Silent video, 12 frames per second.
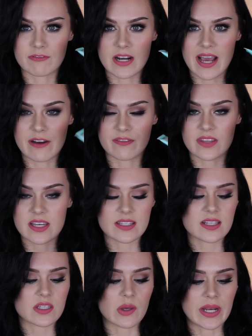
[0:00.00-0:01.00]
run out of
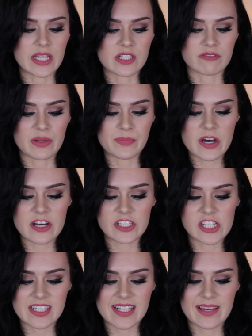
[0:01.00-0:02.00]
this, so I need to
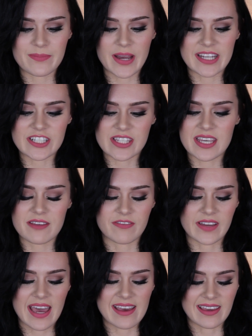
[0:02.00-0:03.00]
repurchase it, but I just keep
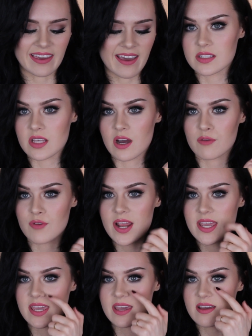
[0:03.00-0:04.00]
forgetting. So
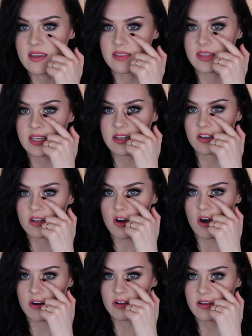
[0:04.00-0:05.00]
right here in the inner
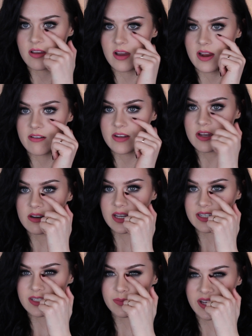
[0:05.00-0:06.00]
corner area
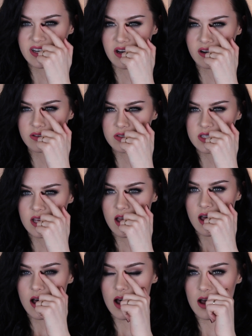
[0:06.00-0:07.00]
next to my nose,
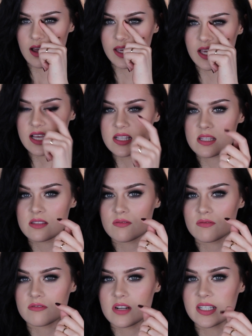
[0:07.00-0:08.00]
it
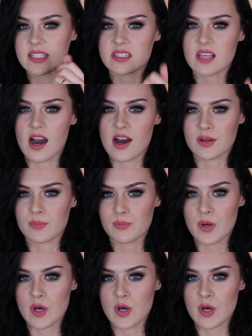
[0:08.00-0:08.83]
gets really dark and